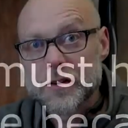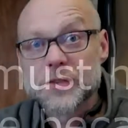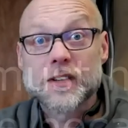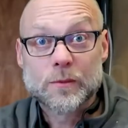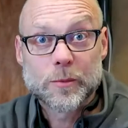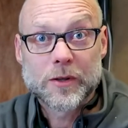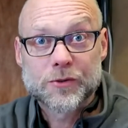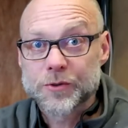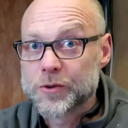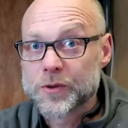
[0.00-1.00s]
the same will be
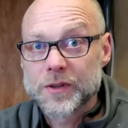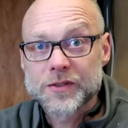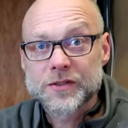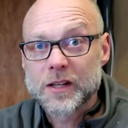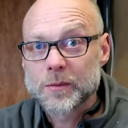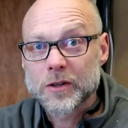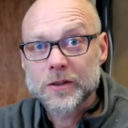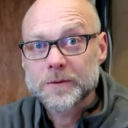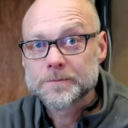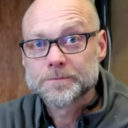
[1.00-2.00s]
true in the
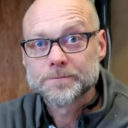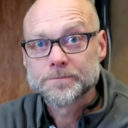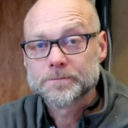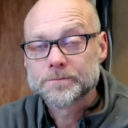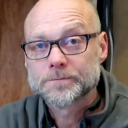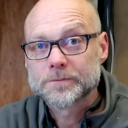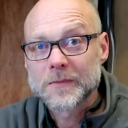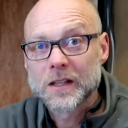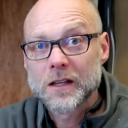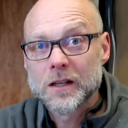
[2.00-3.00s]
summer.
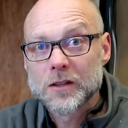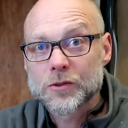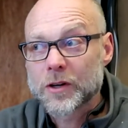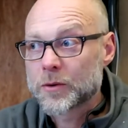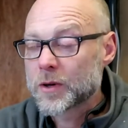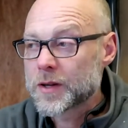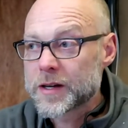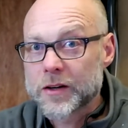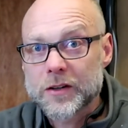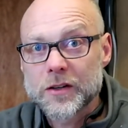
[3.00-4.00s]
Trying to run the
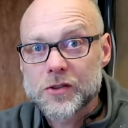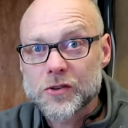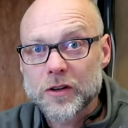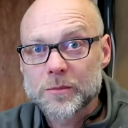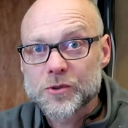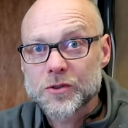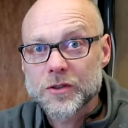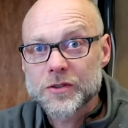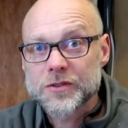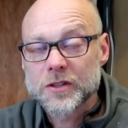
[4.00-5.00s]
air conditioner, I'm
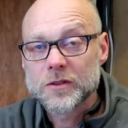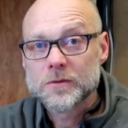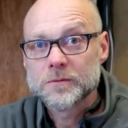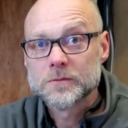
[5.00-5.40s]
sure. So